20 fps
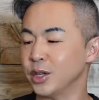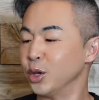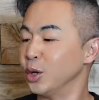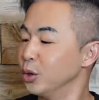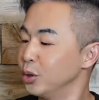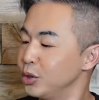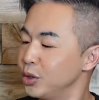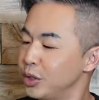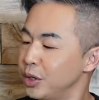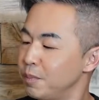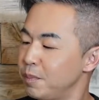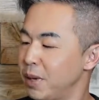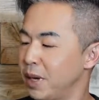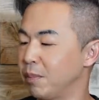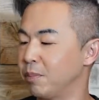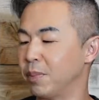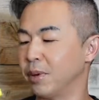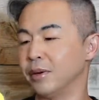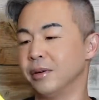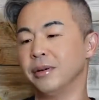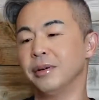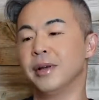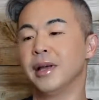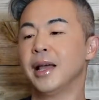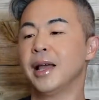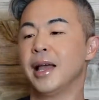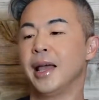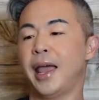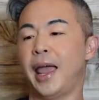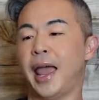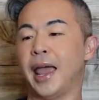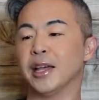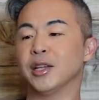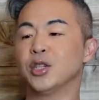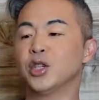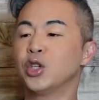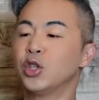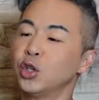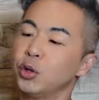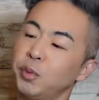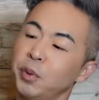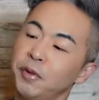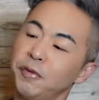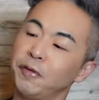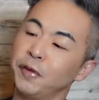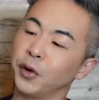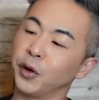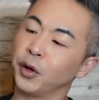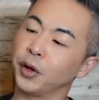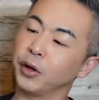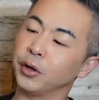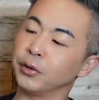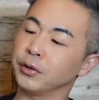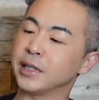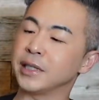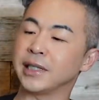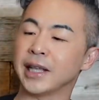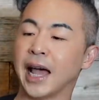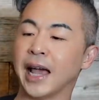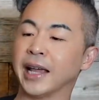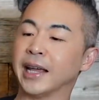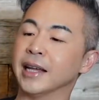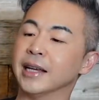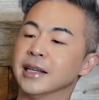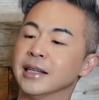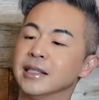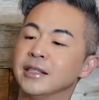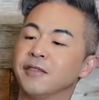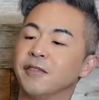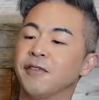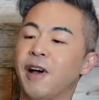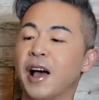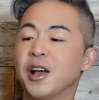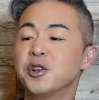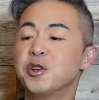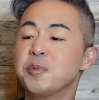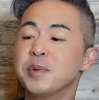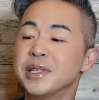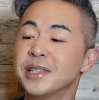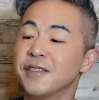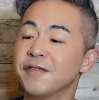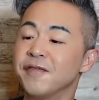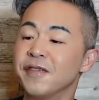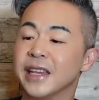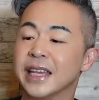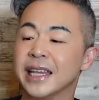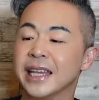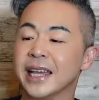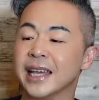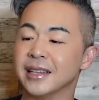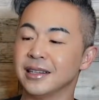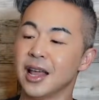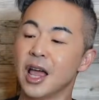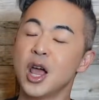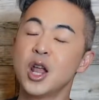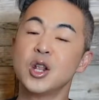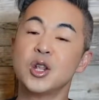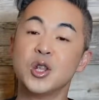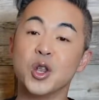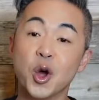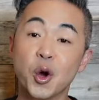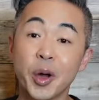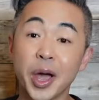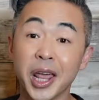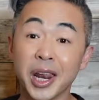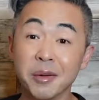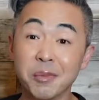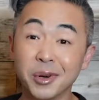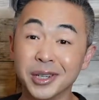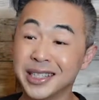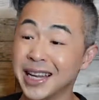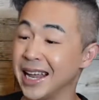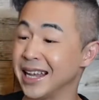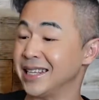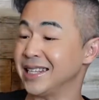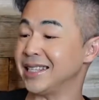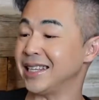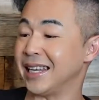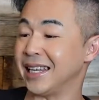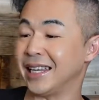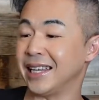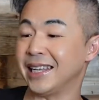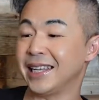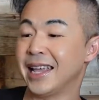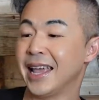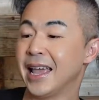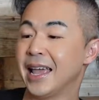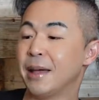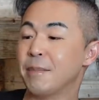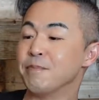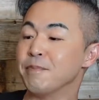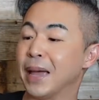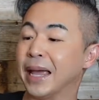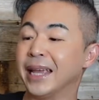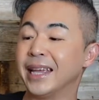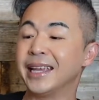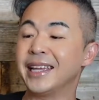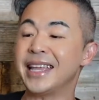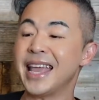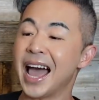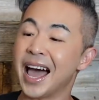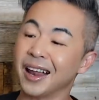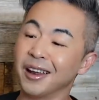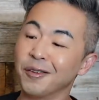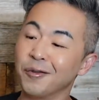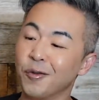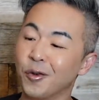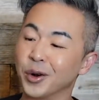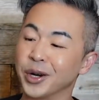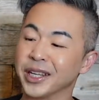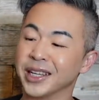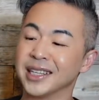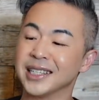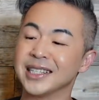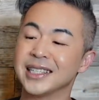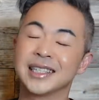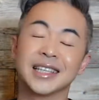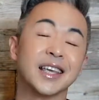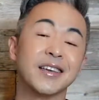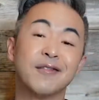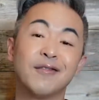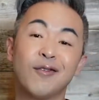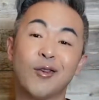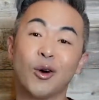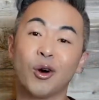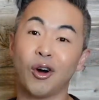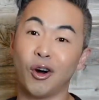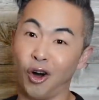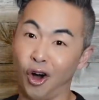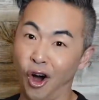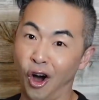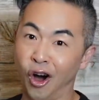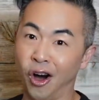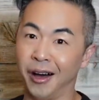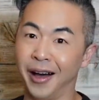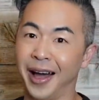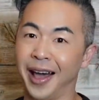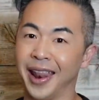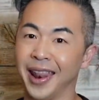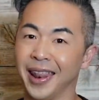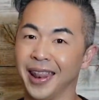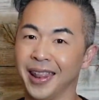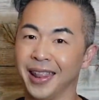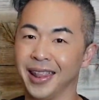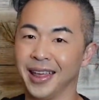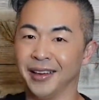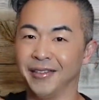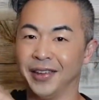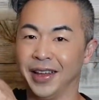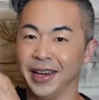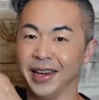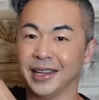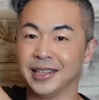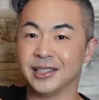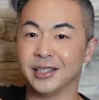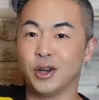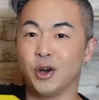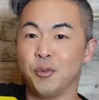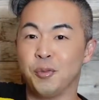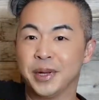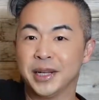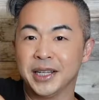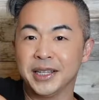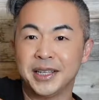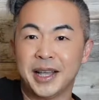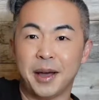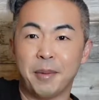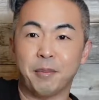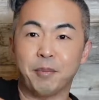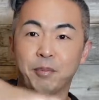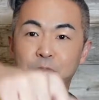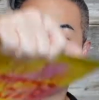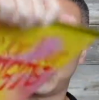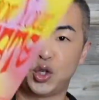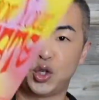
Youth to the People and superfood, science, 100% vegan, no animal testing, made in California, skin for all. I love it. Let's open this up.